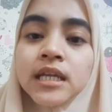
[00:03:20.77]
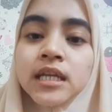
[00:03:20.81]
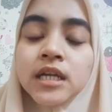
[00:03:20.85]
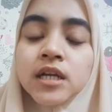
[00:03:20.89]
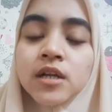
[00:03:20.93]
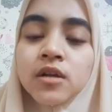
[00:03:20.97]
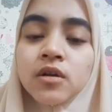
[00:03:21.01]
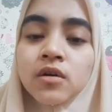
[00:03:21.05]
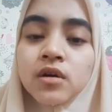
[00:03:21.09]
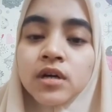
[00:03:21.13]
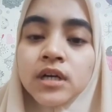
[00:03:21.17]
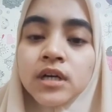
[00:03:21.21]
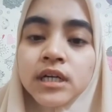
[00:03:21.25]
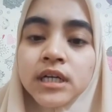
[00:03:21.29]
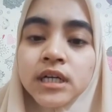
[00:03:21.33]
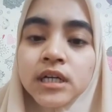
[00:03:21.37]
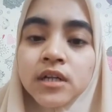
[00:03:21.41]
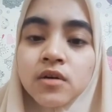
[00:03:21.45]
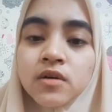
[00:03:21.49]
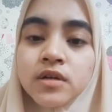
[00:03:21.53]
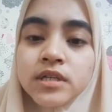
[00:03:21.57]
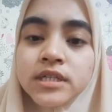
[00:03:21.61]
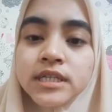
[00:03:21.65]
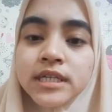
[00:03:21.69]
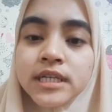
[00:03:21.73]
The
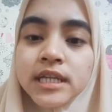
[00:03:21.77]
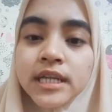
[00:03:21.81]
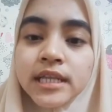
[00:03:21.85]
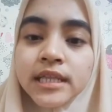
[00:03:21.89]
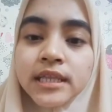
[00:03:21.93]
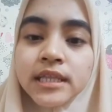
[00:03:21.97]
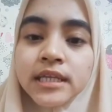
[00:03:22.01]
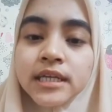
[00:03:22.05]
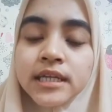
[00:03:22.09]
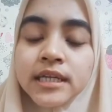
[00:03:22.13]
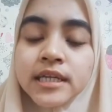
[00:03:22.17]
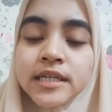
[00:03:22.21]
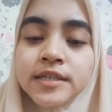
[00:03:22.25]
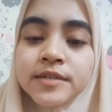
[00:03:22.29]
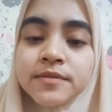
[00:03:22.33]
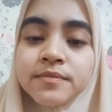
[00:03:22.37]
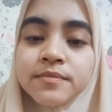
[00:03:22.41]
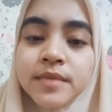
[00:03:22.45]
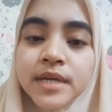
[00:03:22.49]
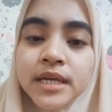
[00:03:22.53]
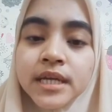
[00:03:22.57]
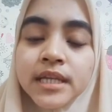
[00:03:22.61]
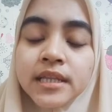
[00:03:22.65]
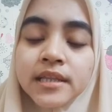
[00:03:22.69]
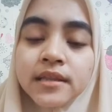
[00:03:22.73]
local oscillator is
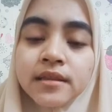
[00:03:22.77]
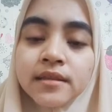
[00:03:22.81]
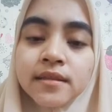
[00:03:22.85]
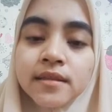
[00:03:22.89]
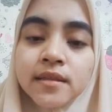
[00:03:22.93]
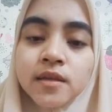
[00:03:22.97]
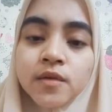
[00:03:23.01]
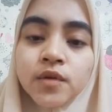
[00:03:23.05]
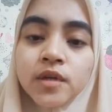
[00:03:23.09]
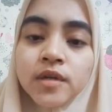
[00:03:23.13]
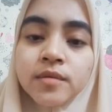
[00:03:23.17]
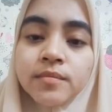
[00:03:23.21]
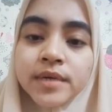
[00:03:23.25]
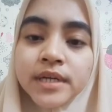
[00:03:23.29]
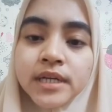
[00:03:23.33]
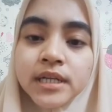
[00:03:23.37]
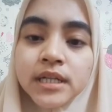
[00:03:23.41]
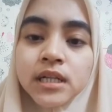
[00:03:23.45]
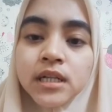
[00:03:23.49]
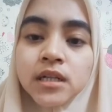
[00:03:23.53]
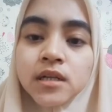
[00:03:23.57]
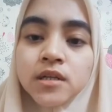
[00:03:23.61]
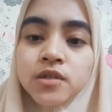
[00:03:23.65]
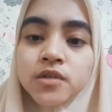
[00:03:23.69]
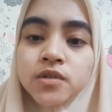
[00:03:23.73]
made
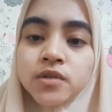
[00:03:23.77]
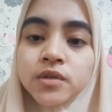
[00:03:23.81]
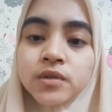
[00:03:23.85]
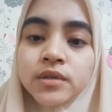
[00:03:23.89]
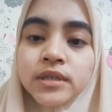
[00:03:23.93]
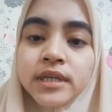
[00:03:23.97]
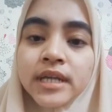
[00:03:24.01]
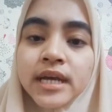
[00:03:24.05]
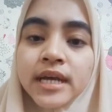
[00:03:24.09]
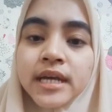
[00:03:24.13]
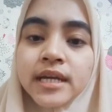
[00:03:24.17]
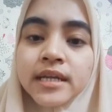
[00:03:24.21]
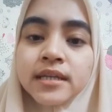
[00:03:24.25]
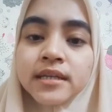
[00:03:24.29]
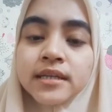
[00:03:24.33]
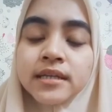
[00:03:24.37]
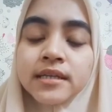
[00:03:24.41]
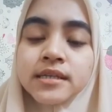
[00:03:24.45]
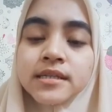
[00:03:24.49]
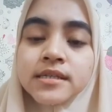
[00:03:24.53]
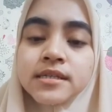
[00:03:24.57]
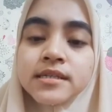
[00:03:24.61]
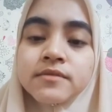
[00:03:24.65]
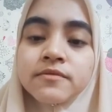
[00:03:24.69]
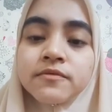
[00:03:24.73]
tunable so that
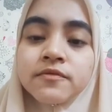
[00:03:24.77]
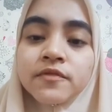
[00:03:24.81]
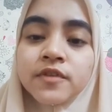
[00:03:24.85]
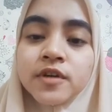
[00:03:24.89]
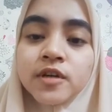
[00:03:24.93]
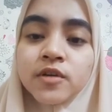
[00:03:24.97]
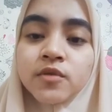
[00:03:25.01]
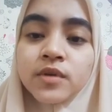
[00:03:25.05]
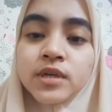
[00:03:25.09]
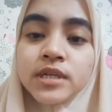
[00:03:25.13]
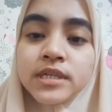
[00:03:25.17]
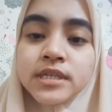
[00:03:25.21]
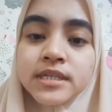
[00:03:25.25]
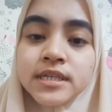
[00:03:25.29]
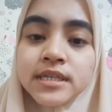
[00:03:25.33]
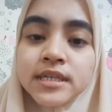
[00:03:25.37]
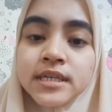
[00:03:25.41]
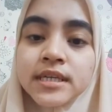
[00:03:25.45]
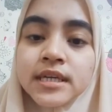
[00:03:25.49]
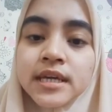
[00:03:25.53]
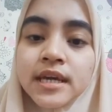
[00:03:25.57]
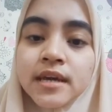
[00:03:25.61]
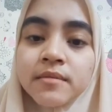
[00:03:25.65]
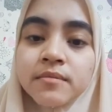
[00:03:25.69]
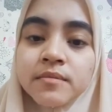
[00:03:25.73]
its
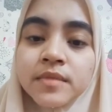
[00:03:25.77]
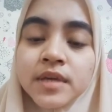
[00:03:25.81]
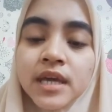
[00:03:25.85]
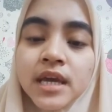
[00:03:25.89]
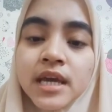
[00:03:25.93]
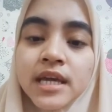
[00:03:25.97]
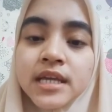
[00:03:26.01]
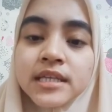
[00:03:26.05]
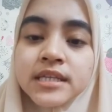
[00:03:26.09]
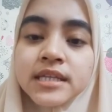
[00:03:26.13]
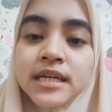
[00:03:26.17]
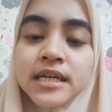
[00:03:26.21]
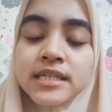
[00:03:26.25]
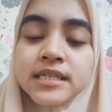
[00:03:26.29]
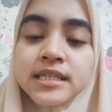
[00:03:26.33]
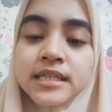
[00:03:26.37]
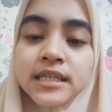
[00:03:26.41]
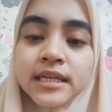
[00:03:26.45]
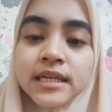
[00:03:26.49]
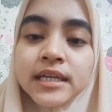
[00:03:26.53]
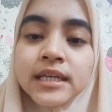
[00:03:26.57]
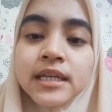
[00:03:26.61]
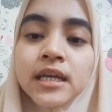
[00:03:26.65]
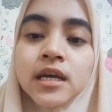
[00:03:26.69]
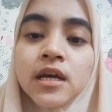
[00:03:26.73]
frequency can be
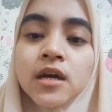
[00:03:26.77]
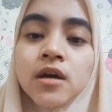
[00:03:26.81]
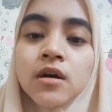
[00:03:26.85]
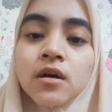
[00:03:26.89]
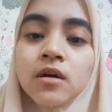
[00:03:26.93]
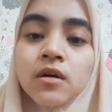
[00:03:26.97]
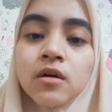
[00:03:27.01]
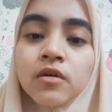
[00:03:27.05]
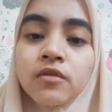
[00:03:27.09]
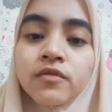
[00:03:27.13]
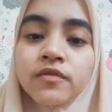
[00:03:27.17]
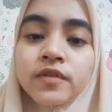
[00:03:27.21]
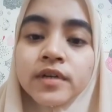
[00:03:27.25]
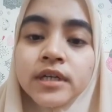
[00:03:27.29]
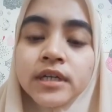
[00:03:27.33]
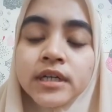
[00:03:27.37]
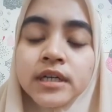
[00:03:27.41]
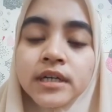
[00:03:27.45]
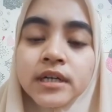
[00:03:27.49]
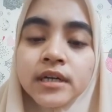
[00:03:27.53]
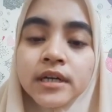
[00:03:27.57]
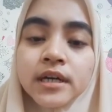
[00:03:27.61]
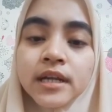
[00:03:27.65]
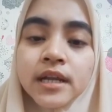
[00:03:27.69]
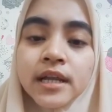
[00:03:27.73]
adjusted over
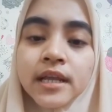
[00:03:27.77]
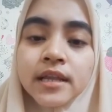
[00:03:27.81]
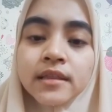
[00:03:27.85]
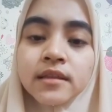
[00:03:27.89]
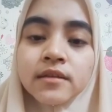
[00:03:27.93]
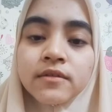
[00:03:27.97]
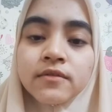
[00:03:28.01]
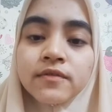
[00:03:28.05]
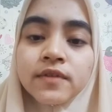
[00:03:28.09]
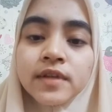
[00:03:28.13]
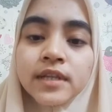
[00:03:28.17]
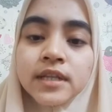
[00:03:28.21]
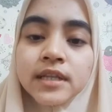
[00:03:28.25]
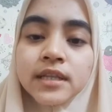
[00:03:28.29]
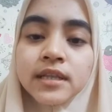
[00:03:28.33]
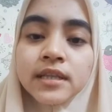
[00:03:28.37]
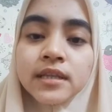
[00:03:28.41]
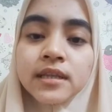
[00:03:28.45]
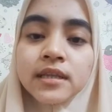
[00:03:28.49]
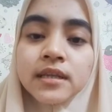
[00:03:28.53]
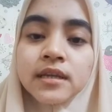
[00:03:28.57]
a relatively